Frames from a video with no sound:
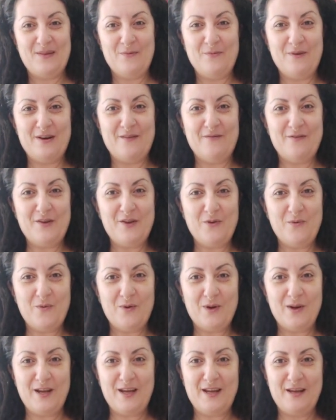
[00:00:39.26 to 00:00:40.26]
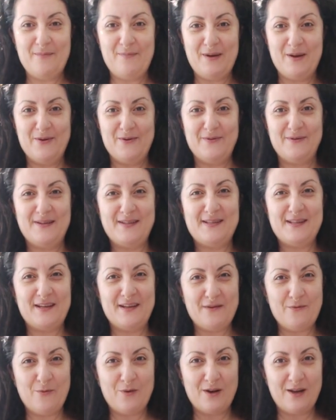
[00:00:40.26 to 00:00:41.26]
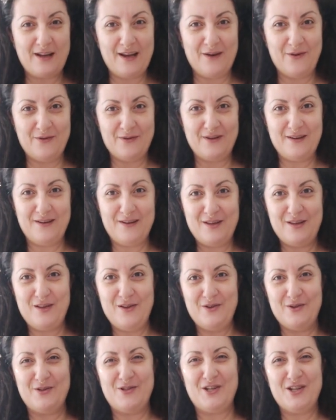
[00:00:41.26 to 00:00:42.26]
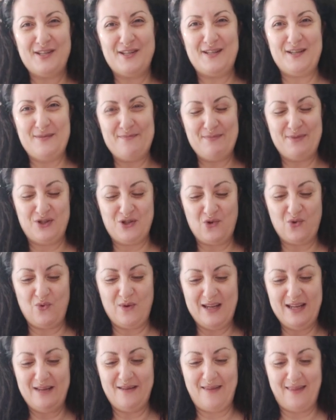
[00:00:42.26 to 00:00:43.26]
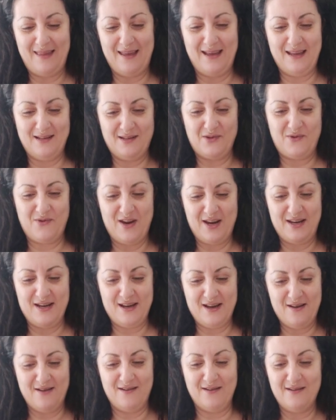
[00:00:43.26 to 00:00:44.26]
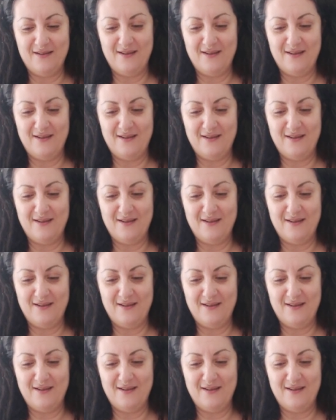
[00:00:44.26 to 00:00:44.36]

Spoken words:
whatever you're worrying about, it's gonna work out. You're just in between things right now.